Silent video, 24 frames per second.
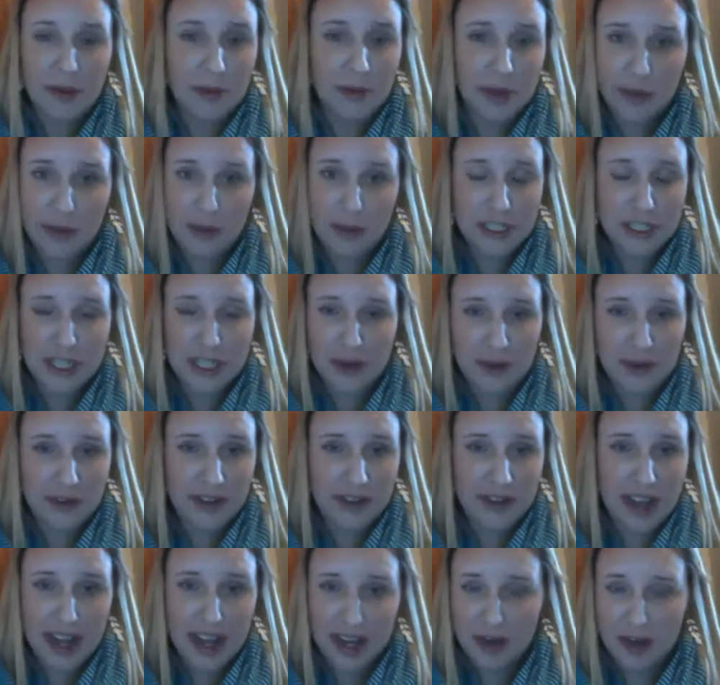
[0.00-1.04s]
I really wish I would
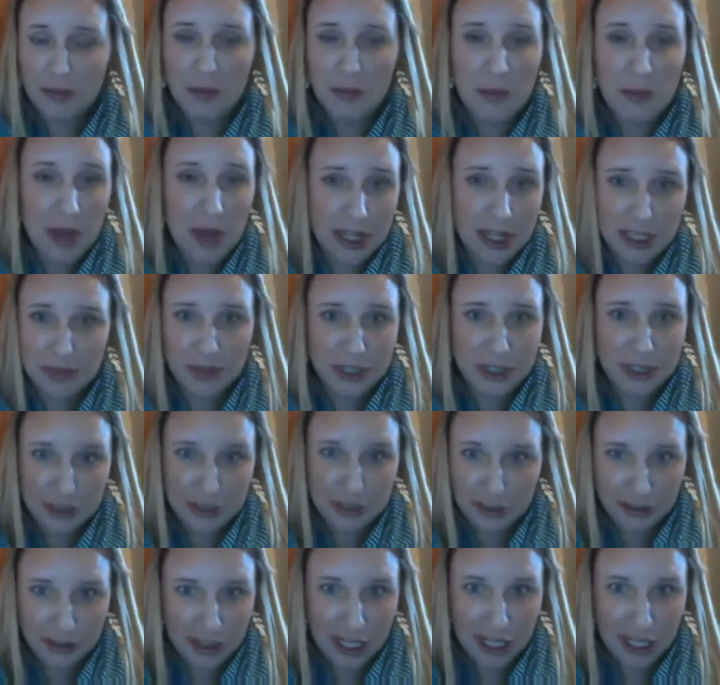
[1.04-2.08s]
have had it much, much
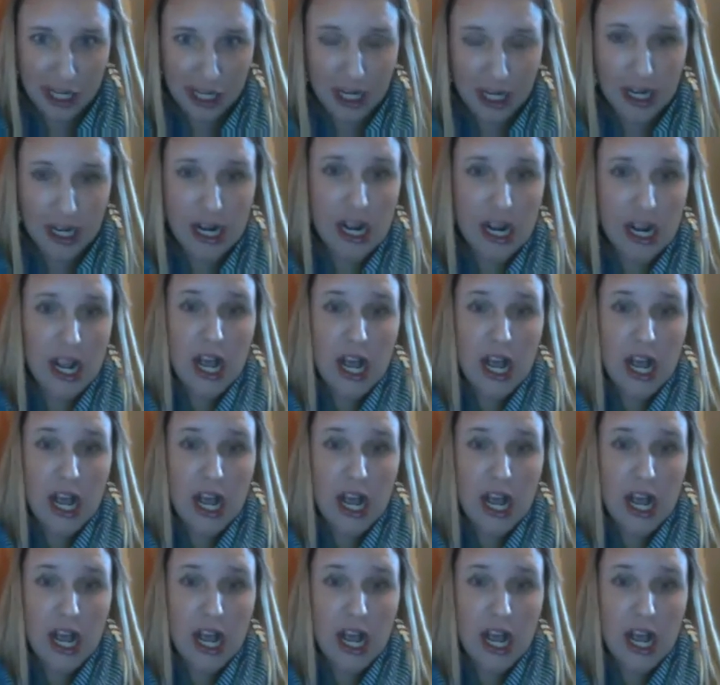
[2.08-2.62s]
earlier.